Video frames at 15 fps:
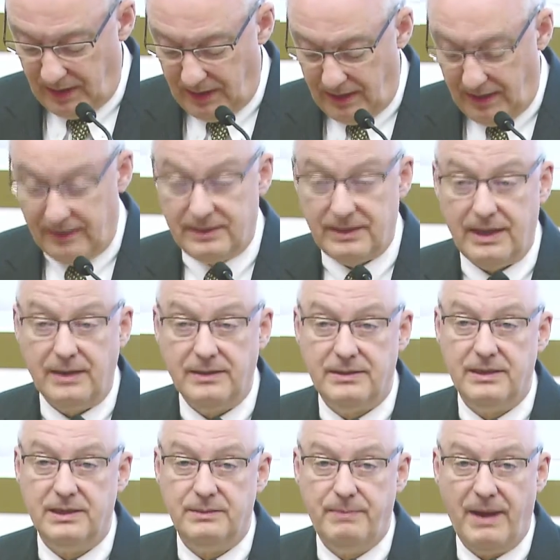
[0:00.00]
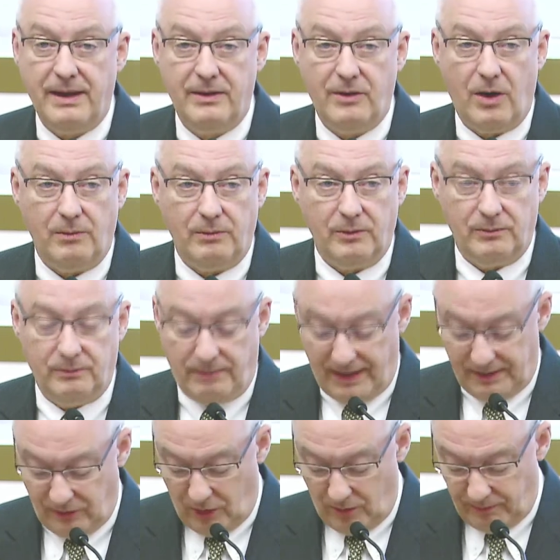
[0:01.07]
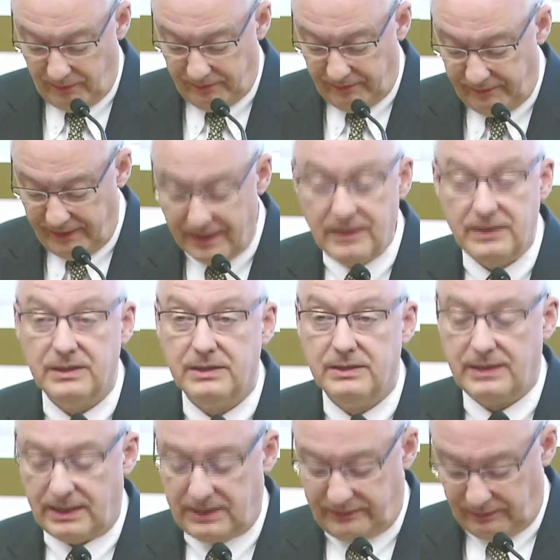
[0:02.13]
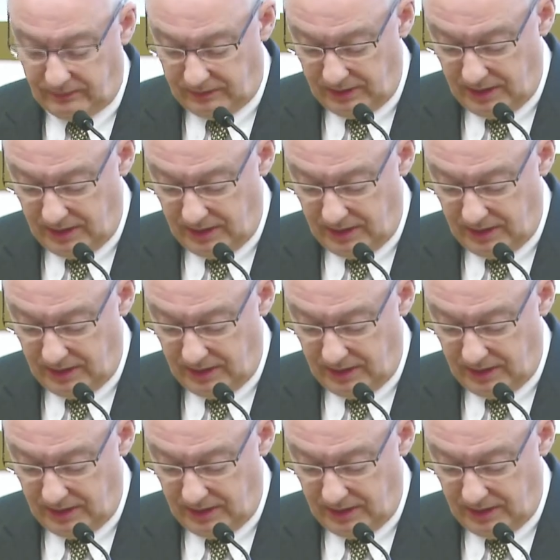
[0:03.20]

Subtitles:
It is against this backdrop of a very successful